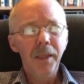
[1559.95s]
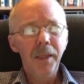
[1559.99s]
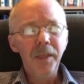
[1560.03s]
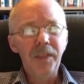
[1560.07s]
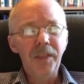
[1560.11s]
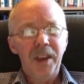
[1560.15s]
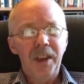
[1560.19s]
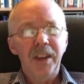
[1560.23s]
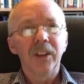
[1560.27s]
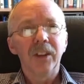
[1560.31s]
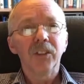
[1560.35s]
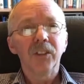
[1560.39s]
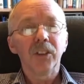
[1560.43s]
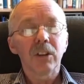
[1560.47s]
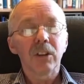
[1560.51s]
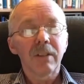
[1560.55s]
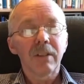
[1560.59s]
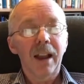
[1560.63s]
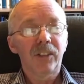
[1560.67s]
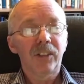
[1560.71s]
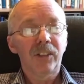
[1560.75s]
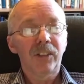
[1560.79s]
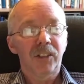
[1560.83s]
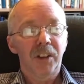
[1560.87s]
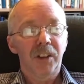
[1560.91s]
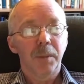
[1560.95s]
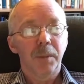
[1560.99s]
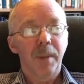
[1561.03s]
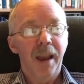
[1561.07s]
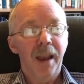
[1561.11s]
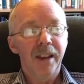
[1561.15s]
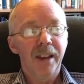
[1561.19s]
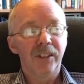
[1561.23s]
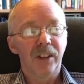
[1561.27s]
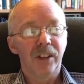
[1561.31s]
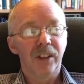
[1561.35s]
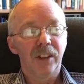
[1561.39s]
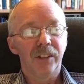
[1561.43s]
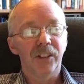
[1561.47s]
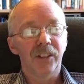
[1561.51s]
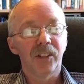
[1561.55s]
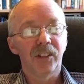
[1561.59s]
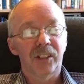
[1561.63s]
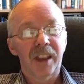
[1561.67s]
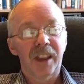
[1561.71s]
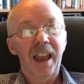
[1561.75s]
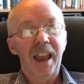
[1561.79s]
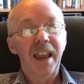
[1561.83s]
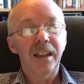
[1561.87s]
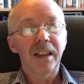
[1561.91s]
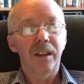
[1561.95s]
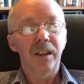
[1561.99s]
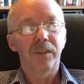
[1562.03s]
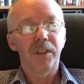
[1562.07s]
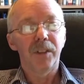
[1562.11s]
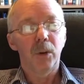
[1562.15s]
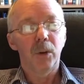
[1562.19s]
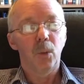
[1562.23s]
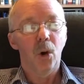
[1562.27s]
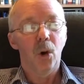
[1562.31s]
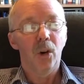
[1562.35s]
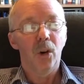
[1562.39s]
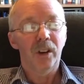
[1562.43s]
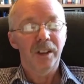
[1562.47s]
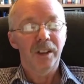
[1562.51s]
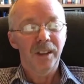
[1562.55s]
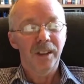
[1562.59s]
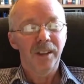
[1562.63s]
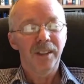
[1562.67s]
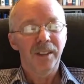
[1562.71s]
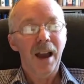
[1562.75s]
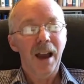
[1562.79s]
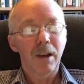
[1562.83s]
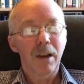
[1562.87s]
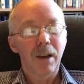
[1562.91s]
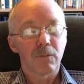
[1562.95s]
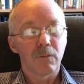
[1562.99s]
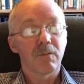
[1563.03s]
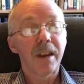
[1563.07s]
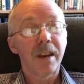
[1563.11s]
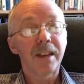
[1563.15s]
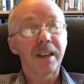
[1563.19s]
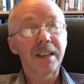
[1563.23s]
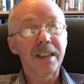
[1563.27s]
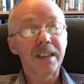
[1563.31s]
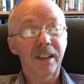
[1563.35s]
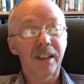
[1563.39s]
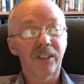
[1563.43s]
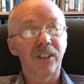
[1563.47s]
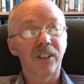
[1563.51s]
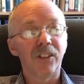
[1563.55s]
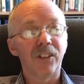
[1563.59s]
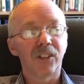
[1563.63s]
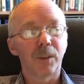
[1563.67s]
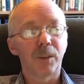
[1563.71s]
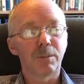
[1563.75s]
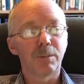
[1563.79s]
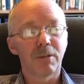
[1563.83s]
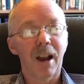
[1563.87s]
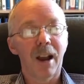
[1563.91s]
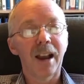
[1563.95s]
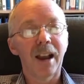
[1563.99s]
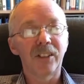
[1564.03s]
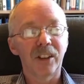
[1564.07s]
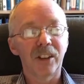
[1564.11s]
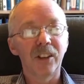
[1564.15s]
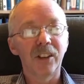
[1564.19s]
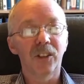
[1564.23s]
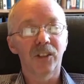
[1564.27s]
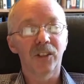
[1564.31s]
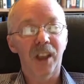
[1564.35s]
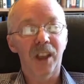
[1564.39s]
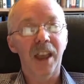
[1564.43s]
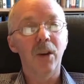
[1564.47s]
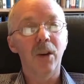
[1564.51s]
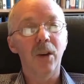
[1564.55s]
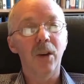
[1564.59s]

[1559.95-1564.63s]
They underestimated the scale of the work, and that really isn't surprising because it